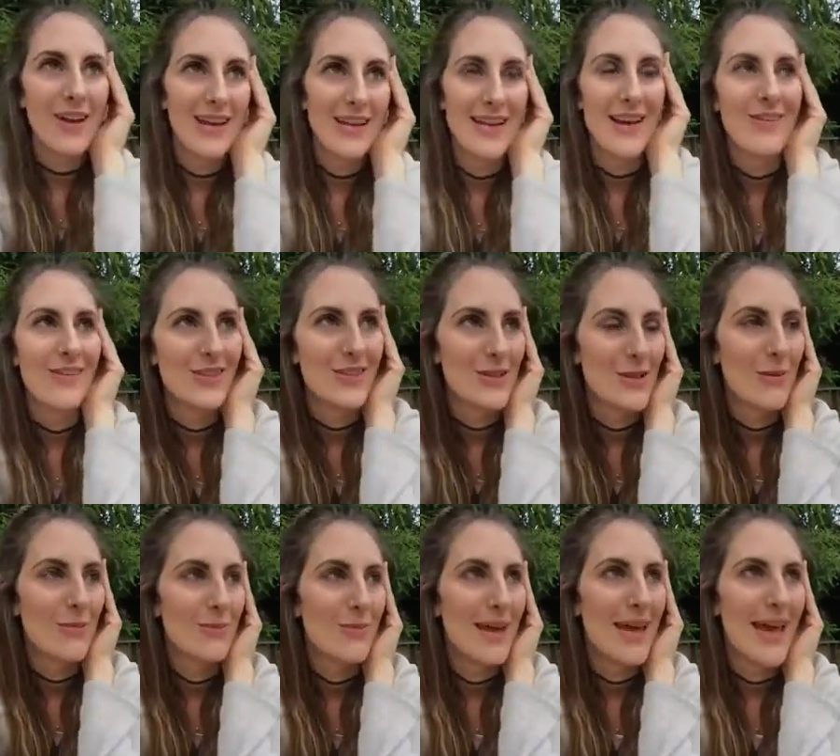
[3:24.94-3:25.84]
right now at the
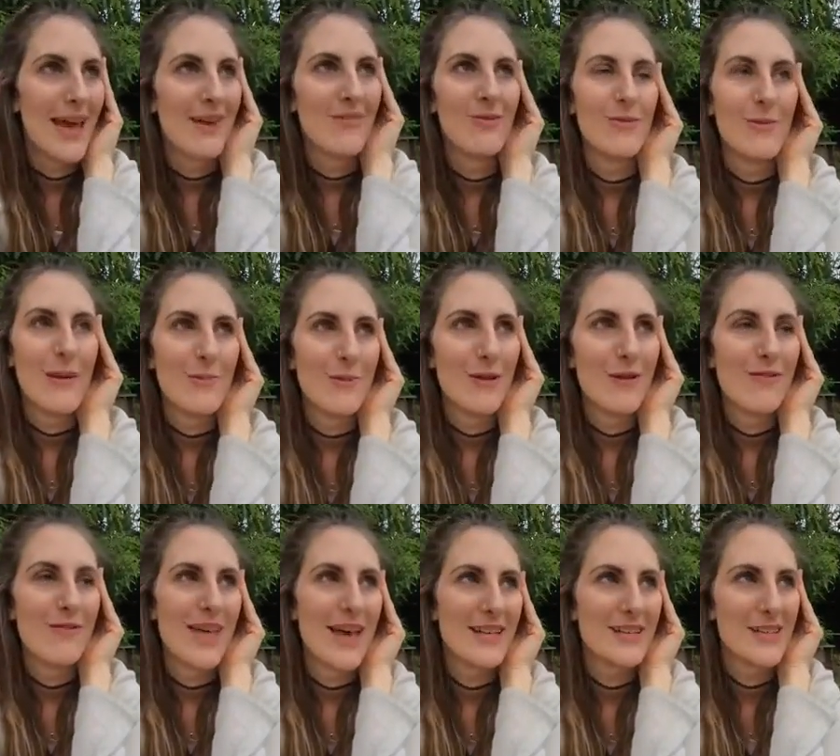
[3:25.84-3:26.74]
top of my head remember
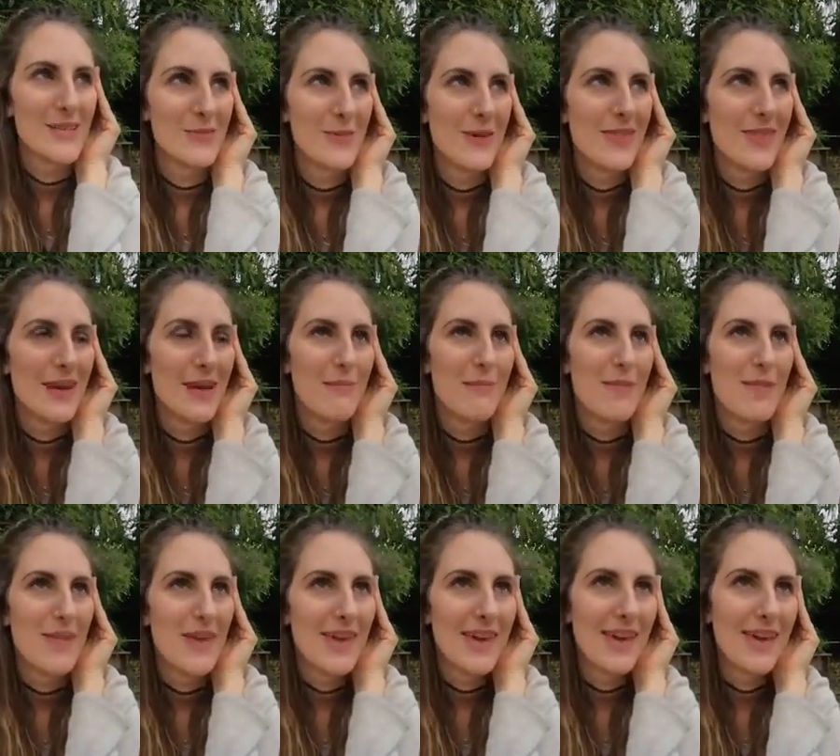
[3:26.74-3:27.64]
if that's the one that I'm
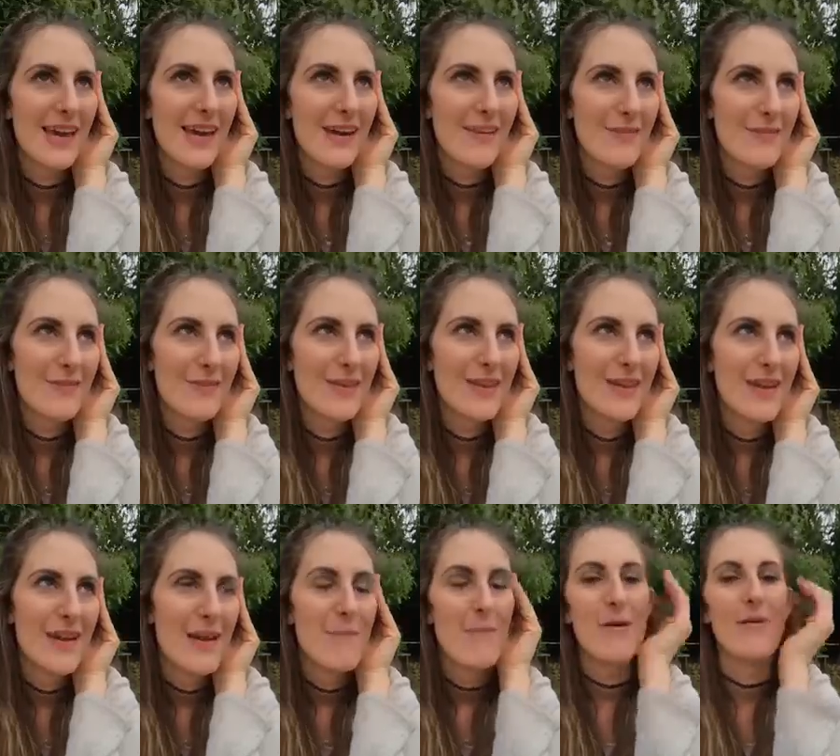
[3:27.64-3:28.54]
thinking of.
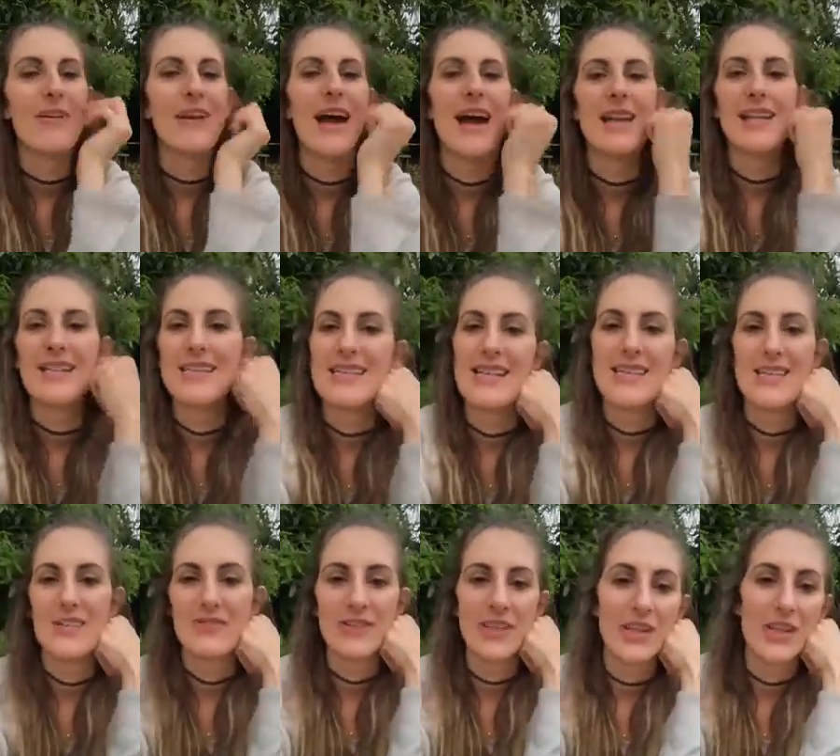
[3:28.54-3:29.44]
But regardless,
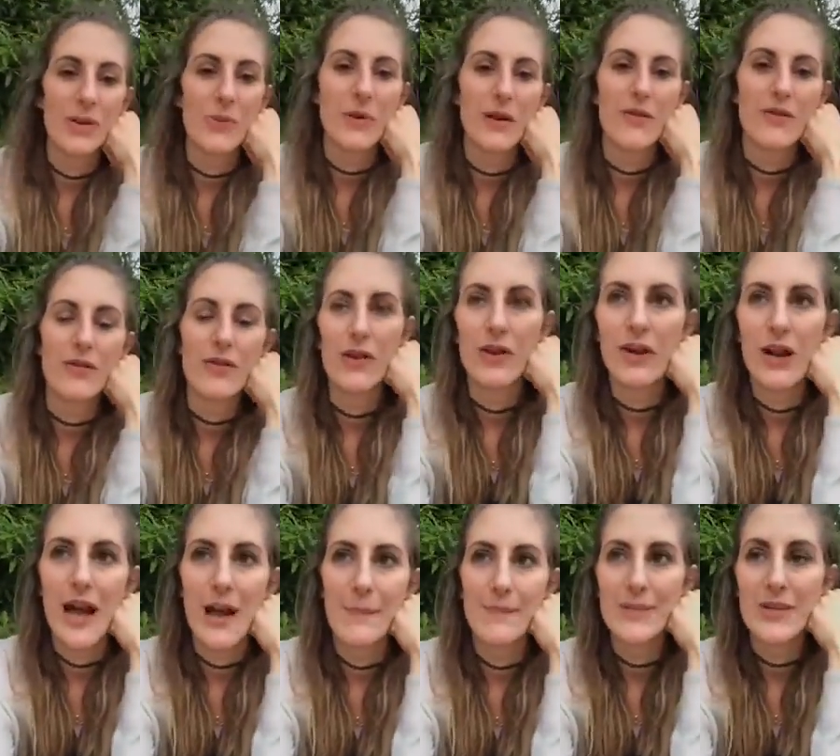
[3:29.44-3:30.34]
that's a really good one for
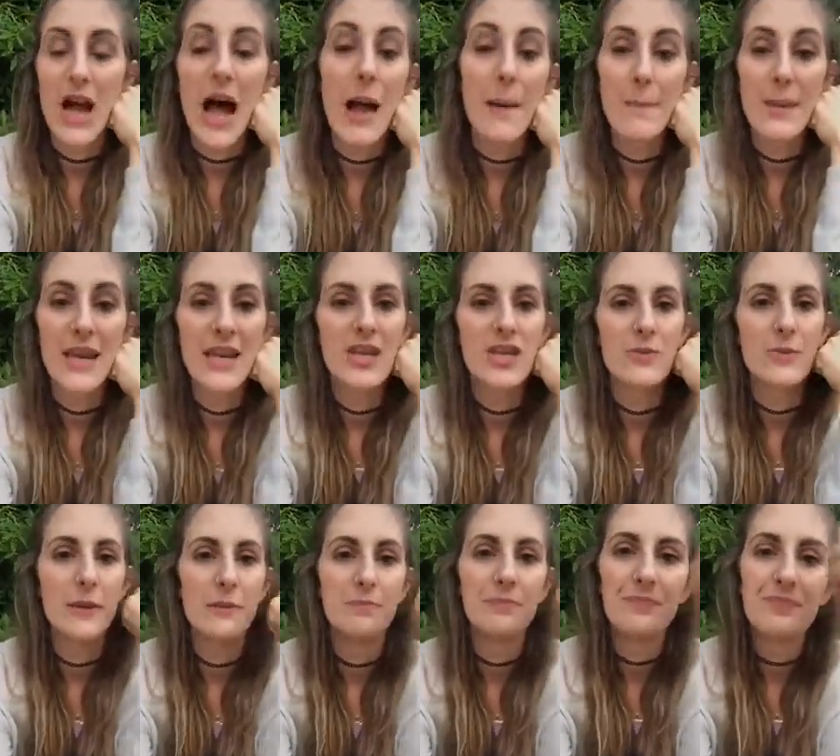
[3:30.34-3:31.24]
time
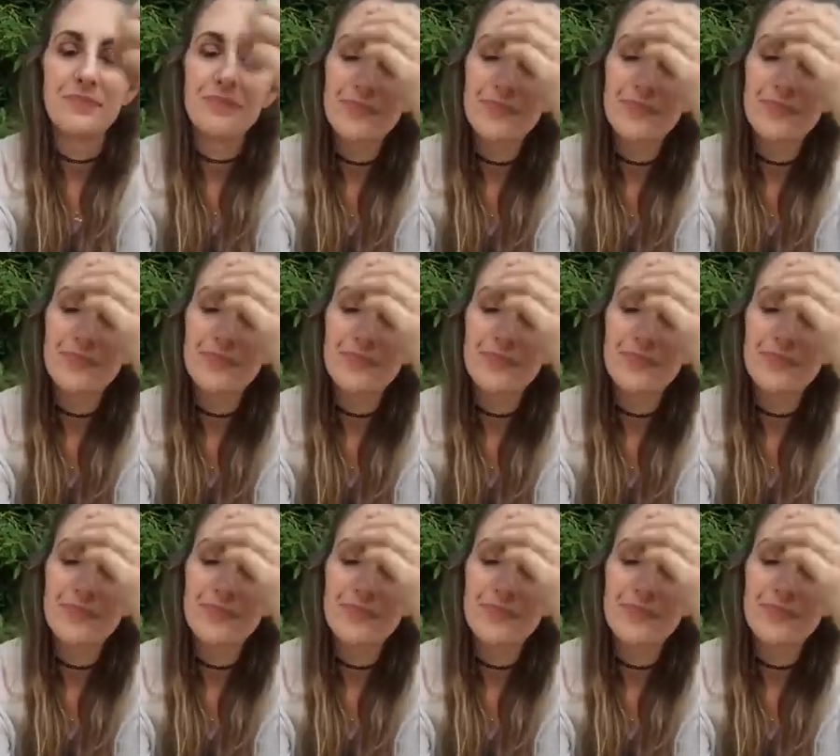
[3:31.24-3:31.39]
management.